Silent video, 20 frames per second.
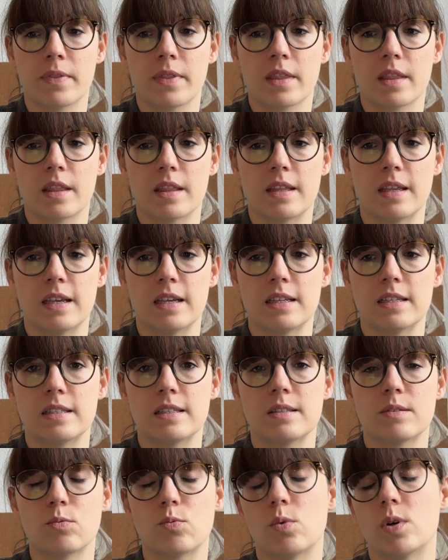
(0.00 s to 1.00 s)

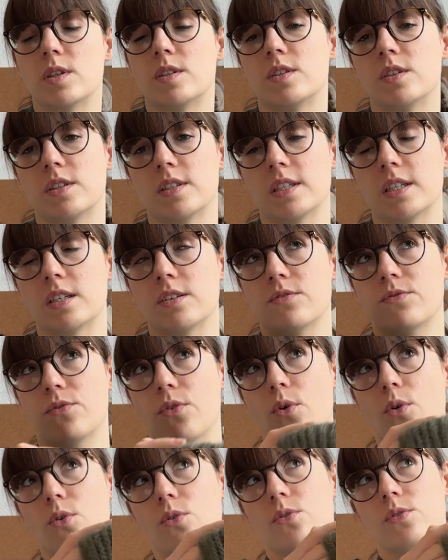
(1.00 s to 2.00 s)
This was using
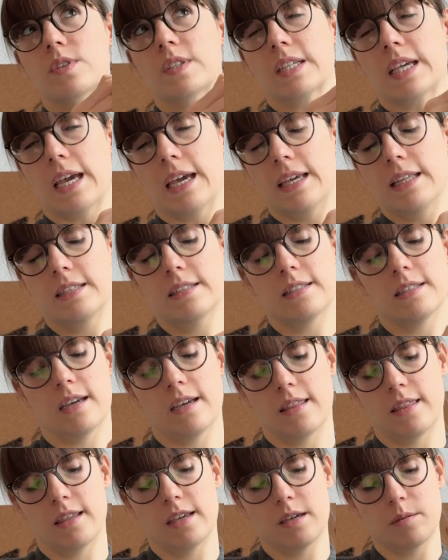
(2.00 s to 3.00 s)
4 skeins, I
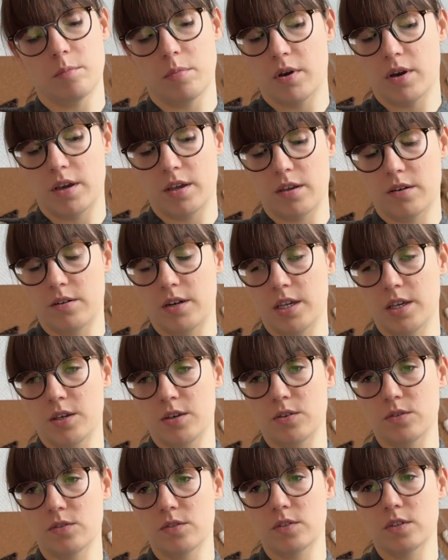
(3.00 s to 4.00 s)
think, but I only
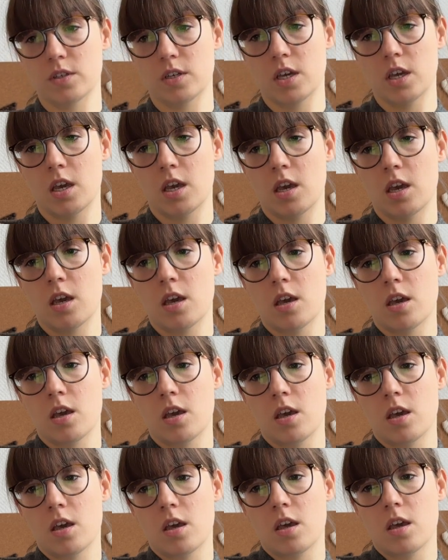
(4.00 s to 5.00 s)
used,
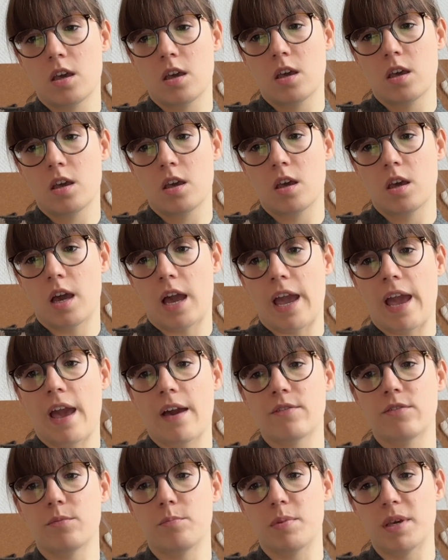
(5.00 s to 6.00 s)
I
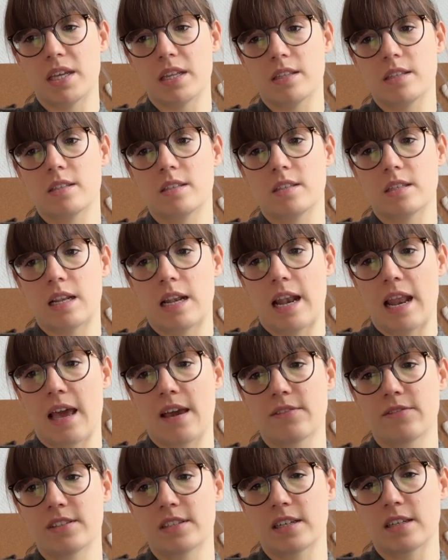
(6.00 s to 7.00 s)
have a bit
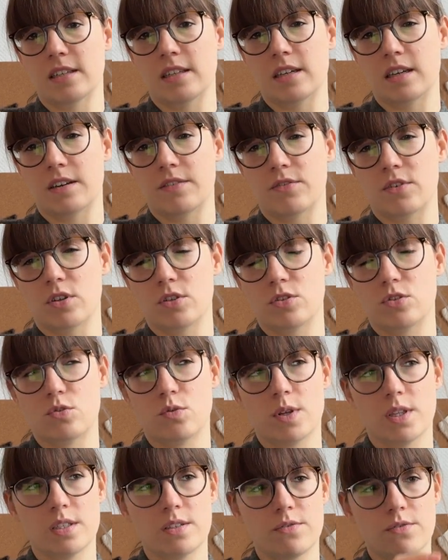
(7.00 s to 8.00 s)
left. I think I've got
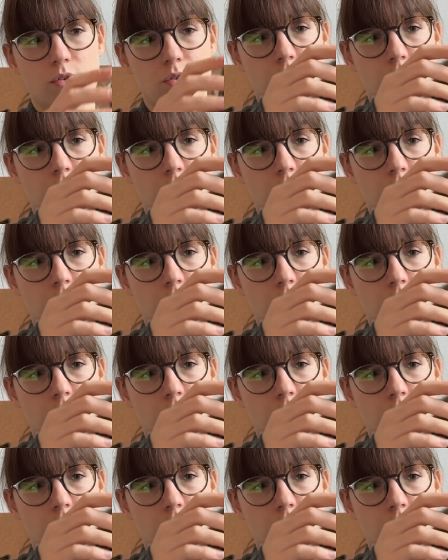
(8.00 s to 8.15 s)
24